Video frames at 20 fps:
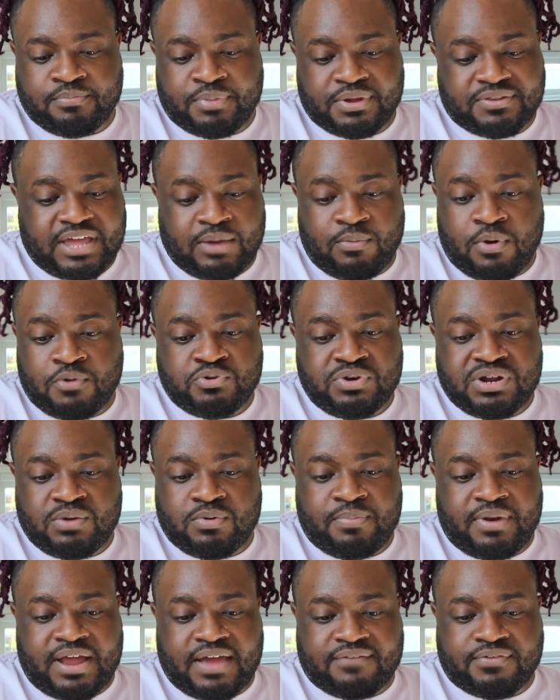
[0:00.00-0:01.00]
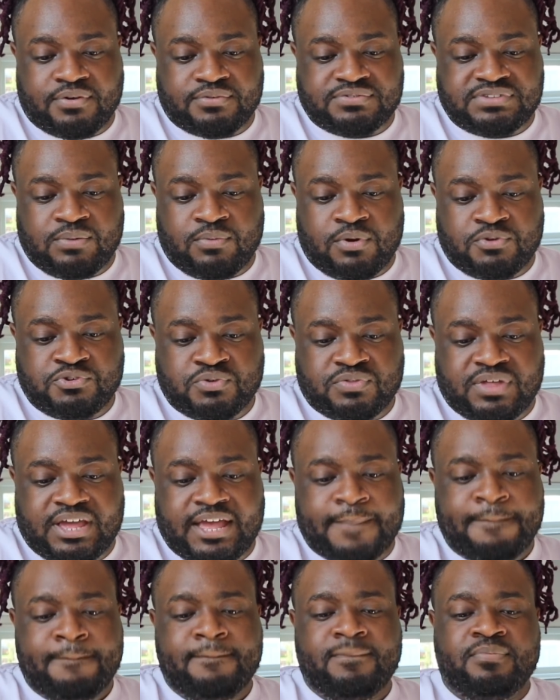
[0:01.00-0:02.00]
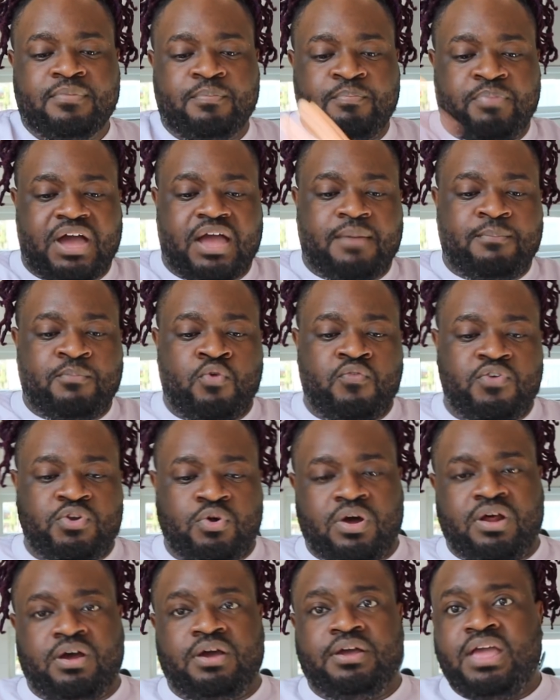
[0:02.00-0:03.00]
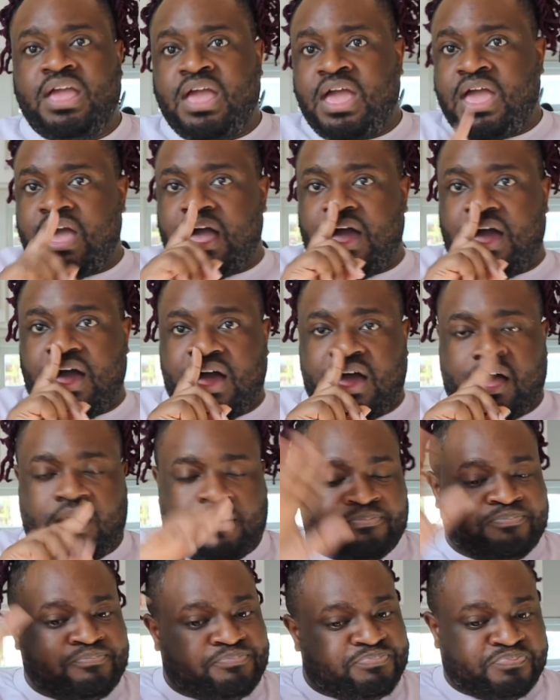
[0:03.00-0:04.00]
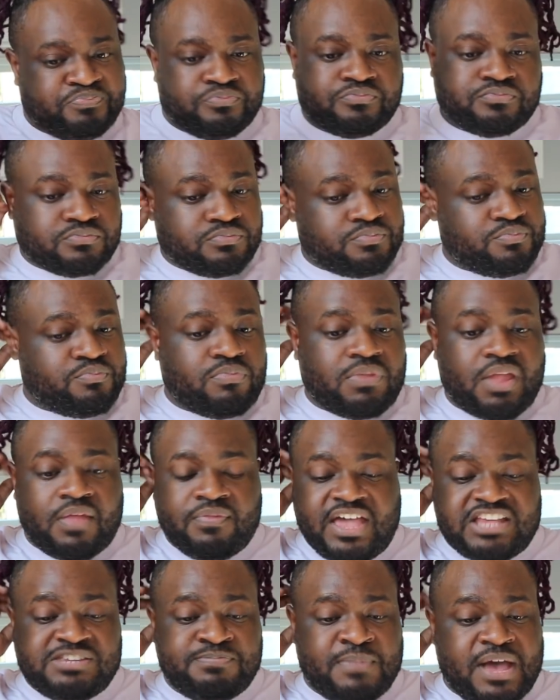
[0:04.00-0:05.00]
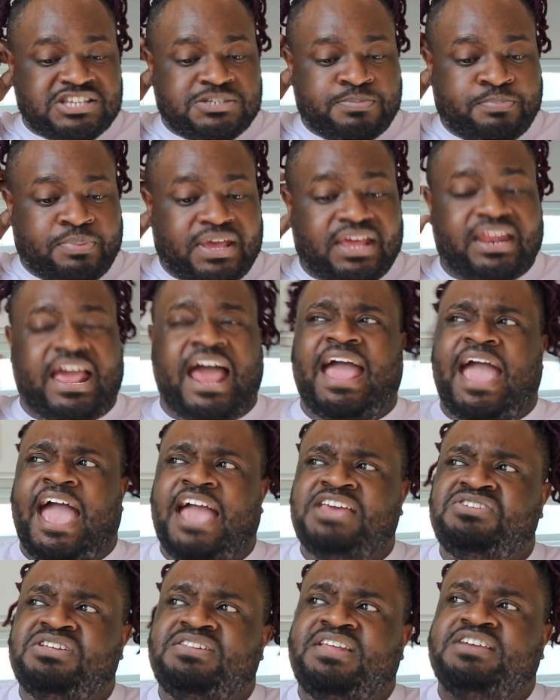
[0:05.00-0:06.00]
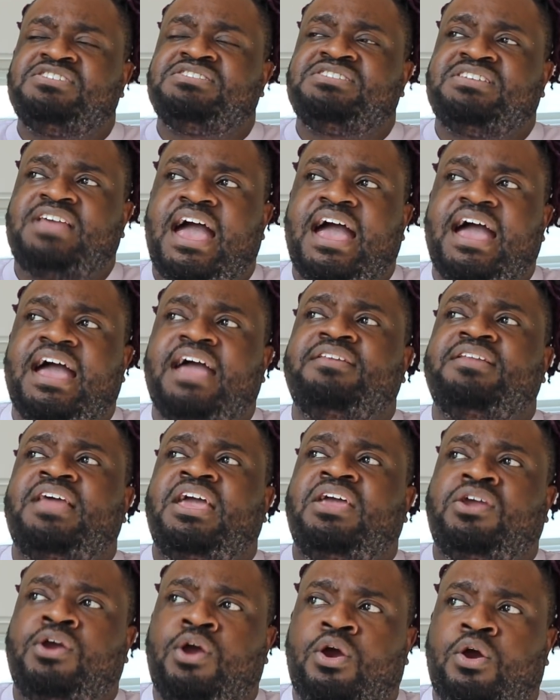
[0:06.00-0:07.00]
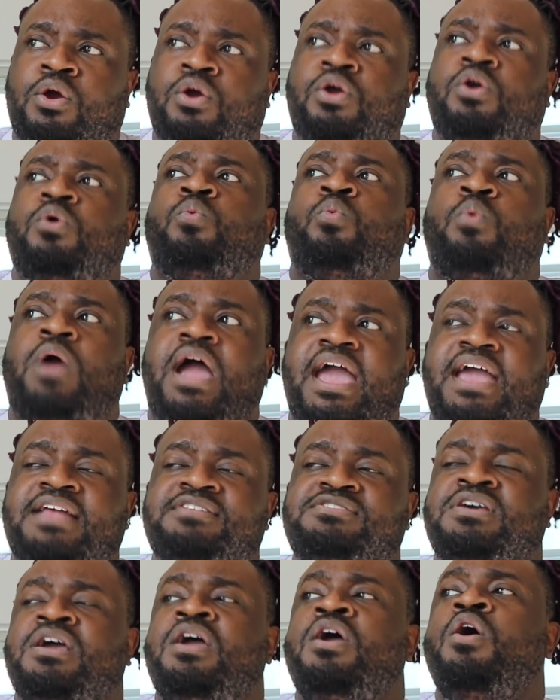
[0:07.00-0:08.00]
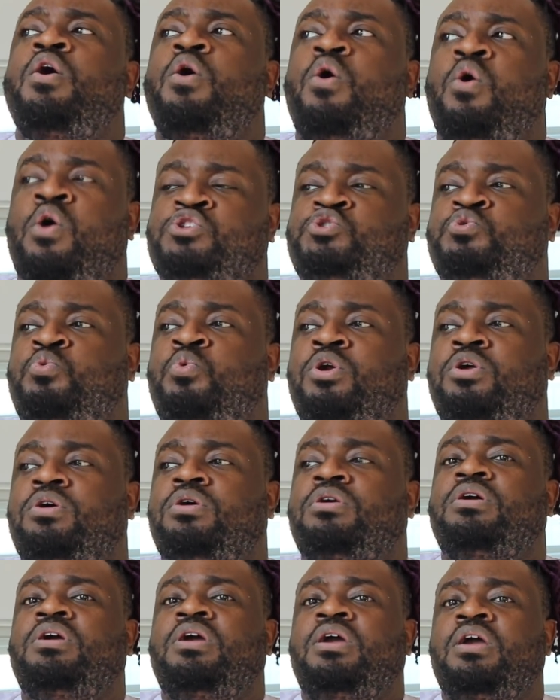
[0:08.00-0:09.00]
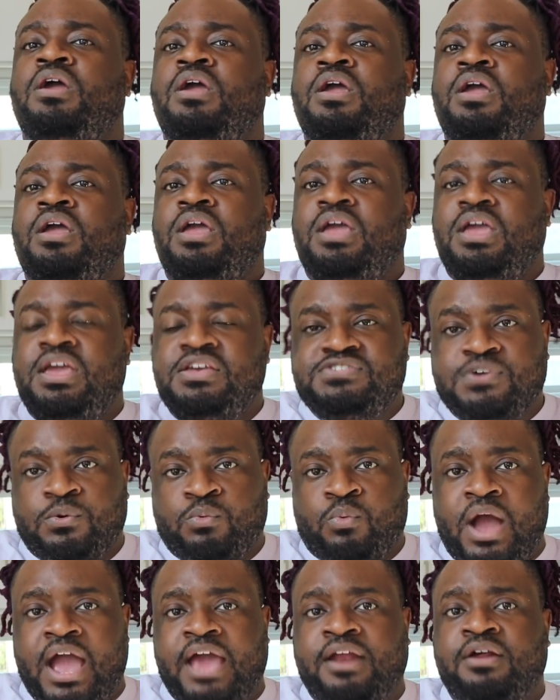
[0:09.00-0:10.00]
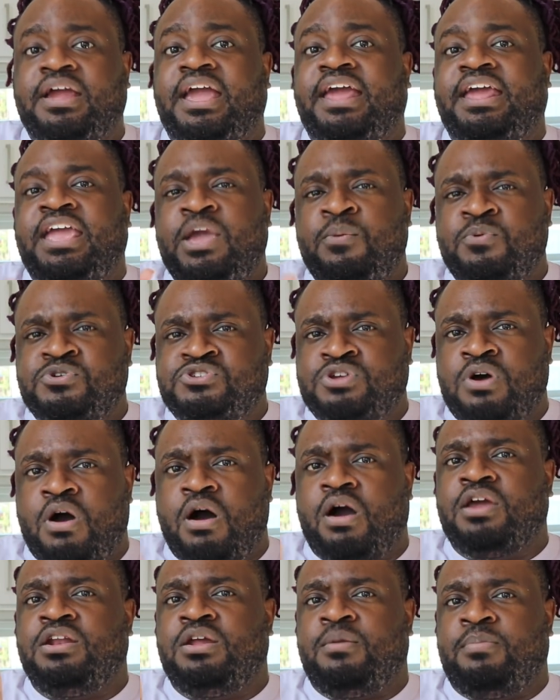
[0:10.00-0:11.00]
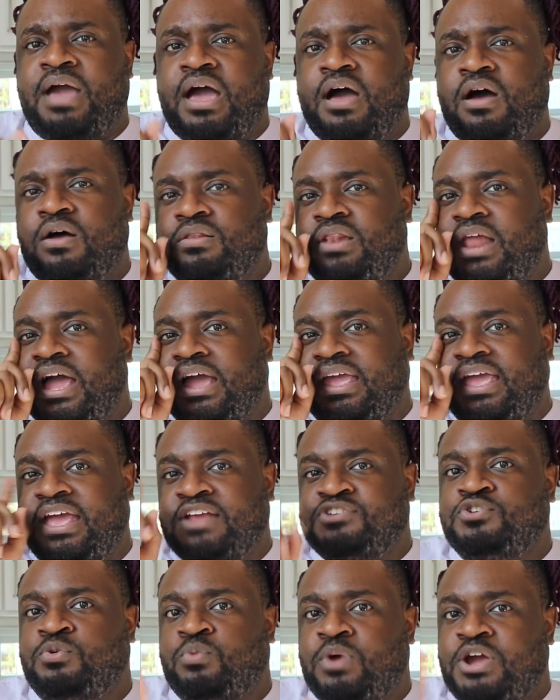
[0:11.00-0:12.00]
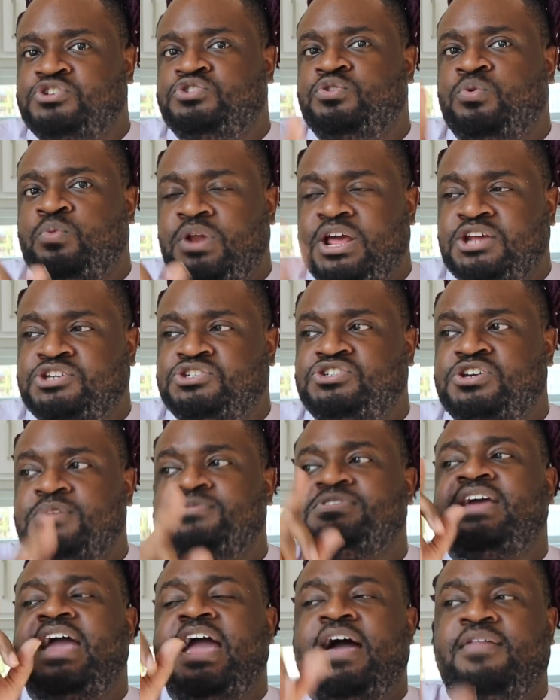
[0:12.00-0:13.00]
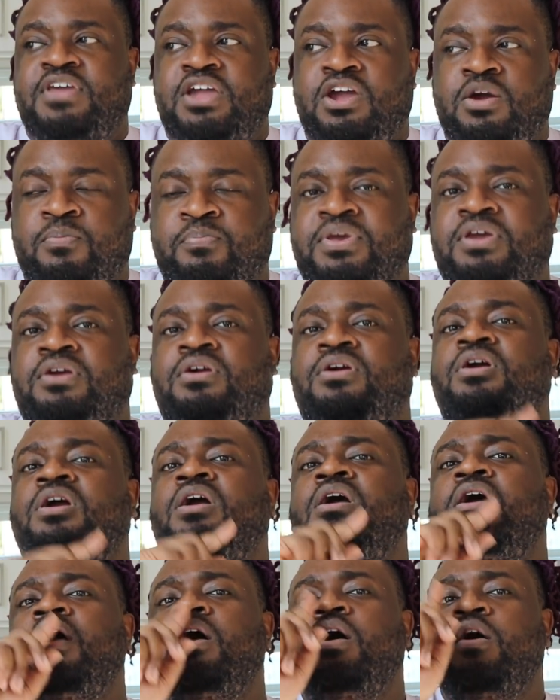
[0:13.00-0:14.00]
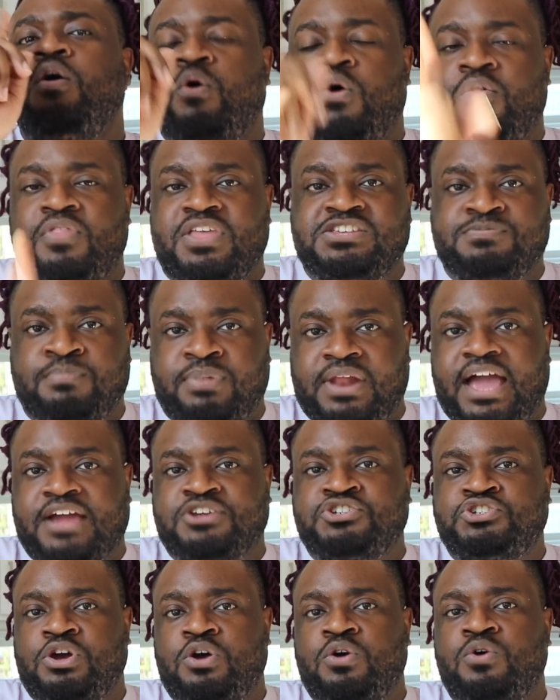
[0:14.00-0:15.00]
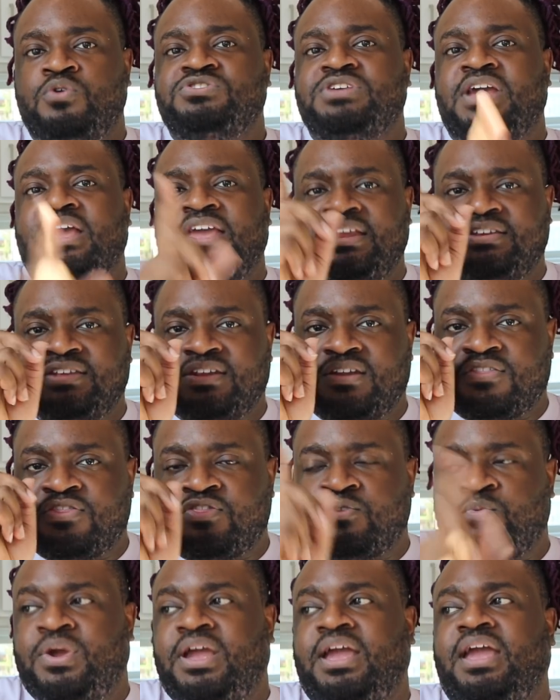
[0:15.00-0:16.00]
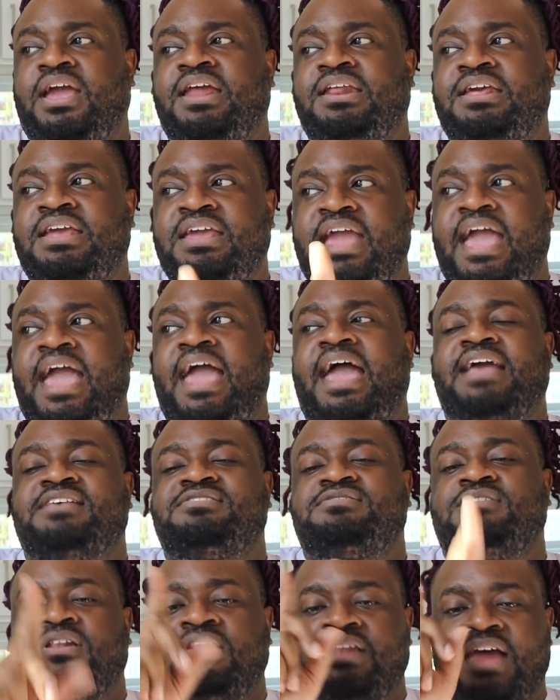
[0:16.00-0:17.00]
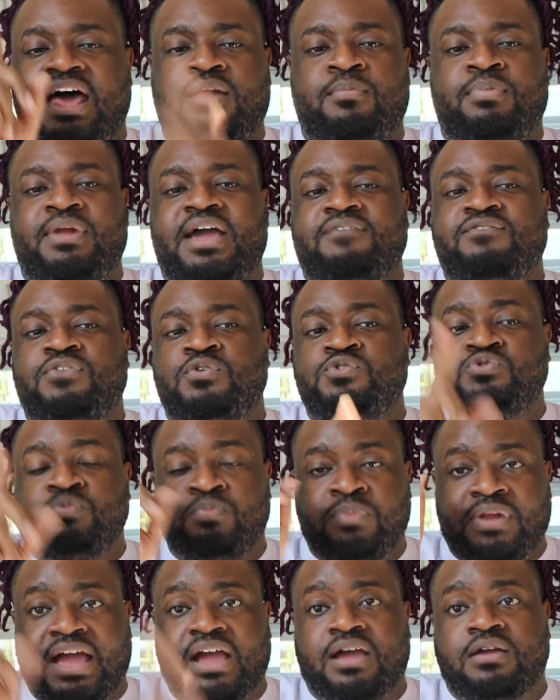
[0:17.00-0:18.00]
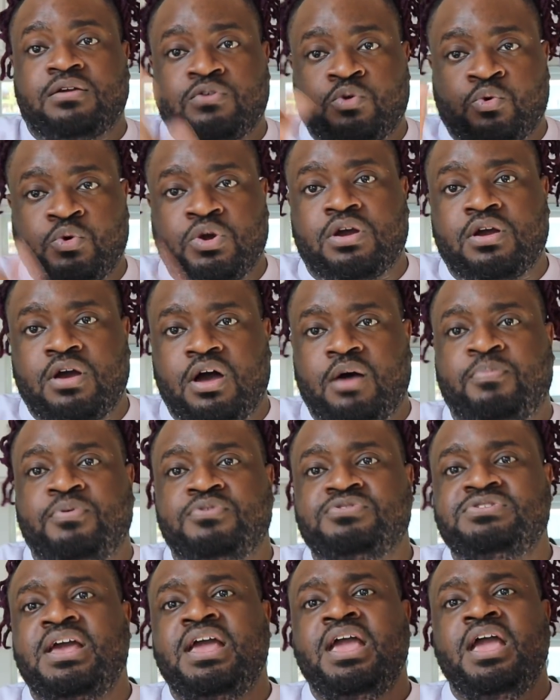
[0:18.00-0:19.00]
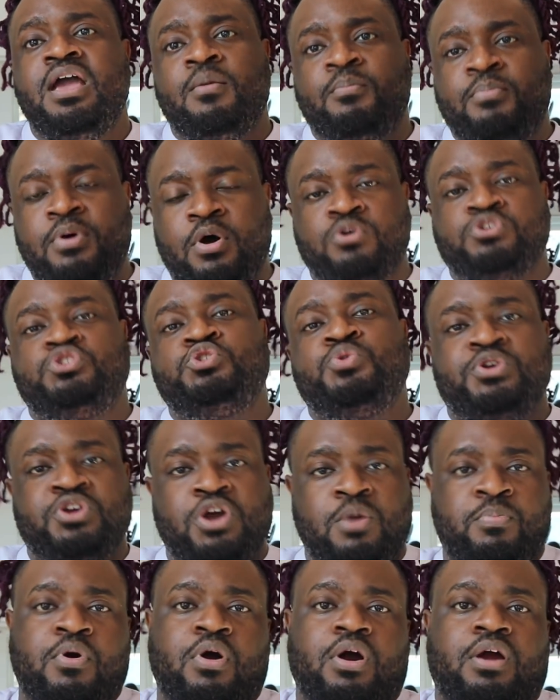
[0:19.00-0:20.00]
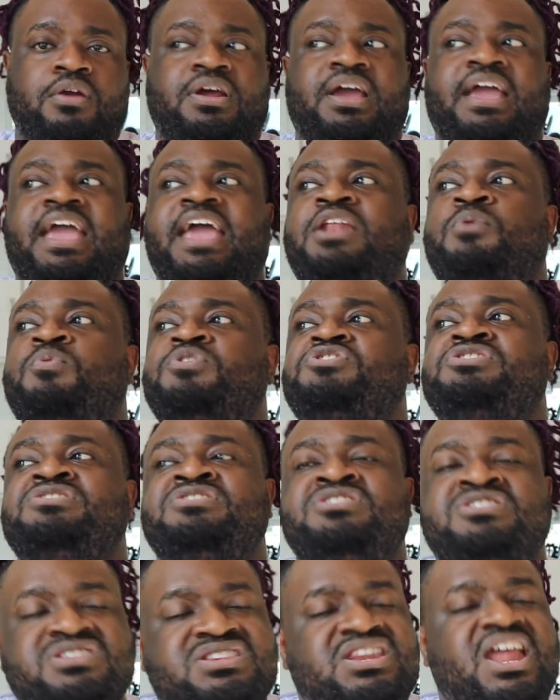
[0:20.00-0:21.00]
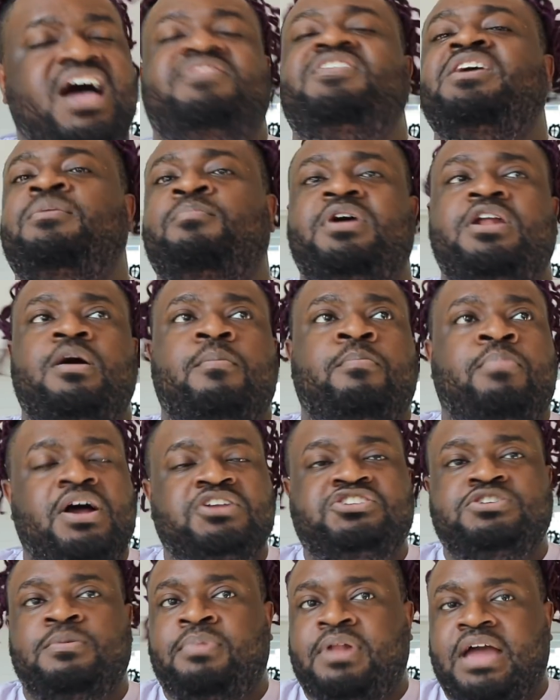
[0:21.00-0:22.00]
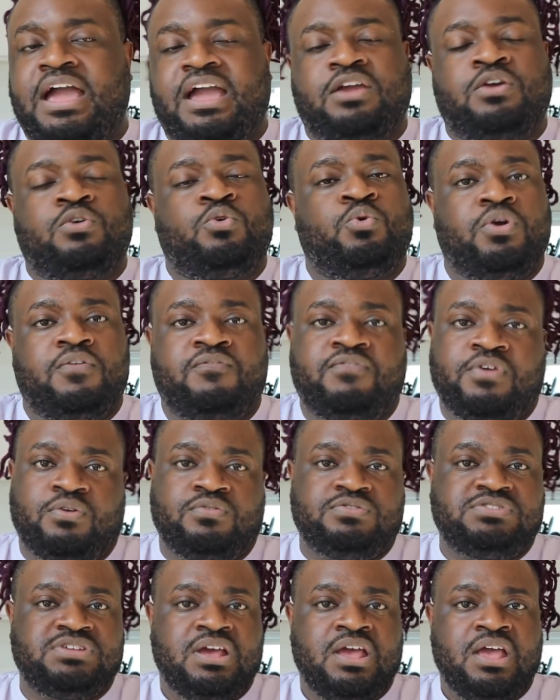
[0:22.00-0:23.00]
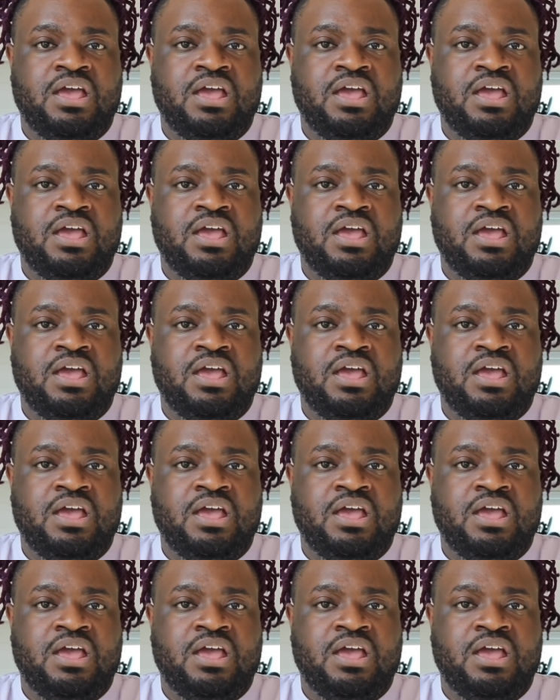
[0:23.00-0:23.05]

But they won't do that with black folks. They won't do that. But moving on, that's my spit. There's this guy named Kirk Wright on Twitter. He's a writer, and he was talking about, like, interracial relationships and how they appear on these black shows. And he did a thread, and he asked a lot of black folks, black queer couples, post you and your partner. And it was nothing but a bunch of black queer folks.